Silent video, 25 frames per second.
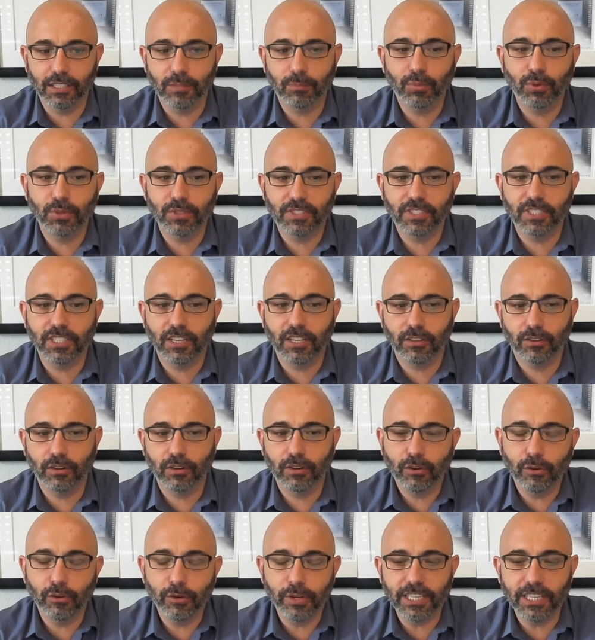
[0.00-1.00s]
put together
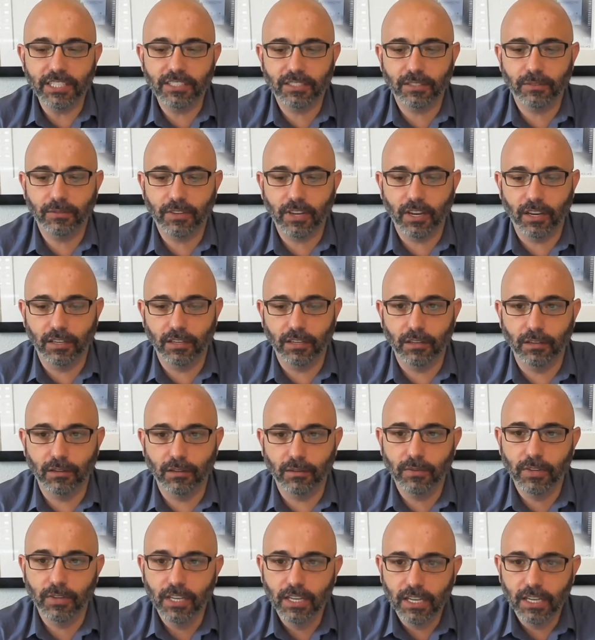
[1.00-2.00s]
a cohesive kind
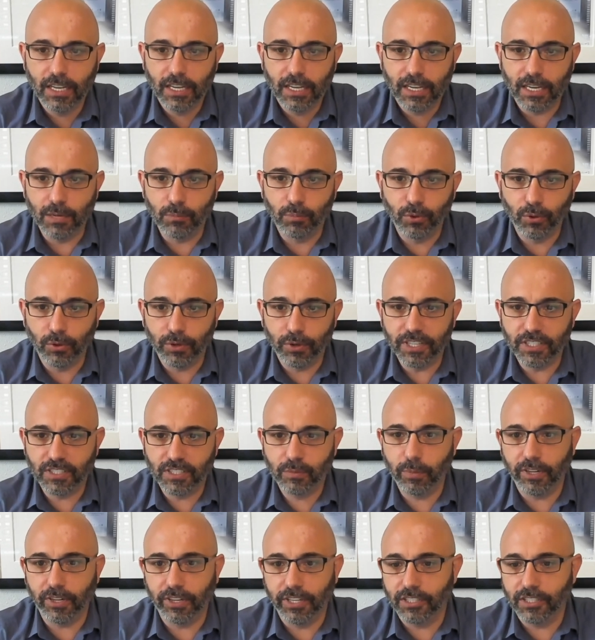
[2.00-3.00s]
of employee
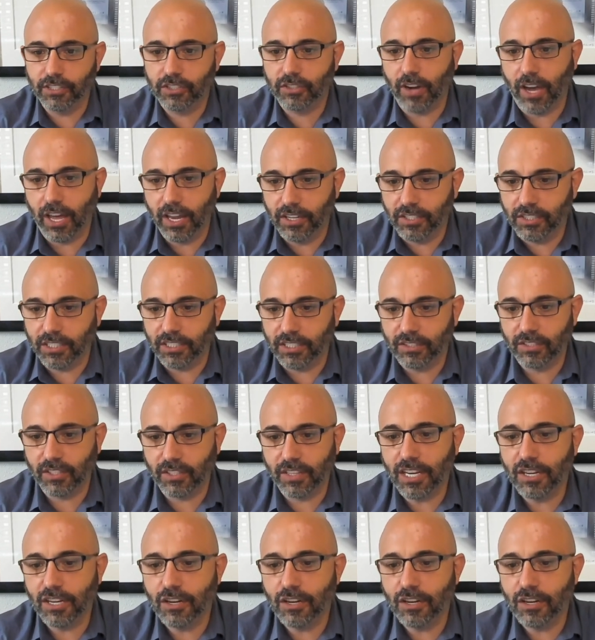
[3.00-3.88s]
experience strategy. So they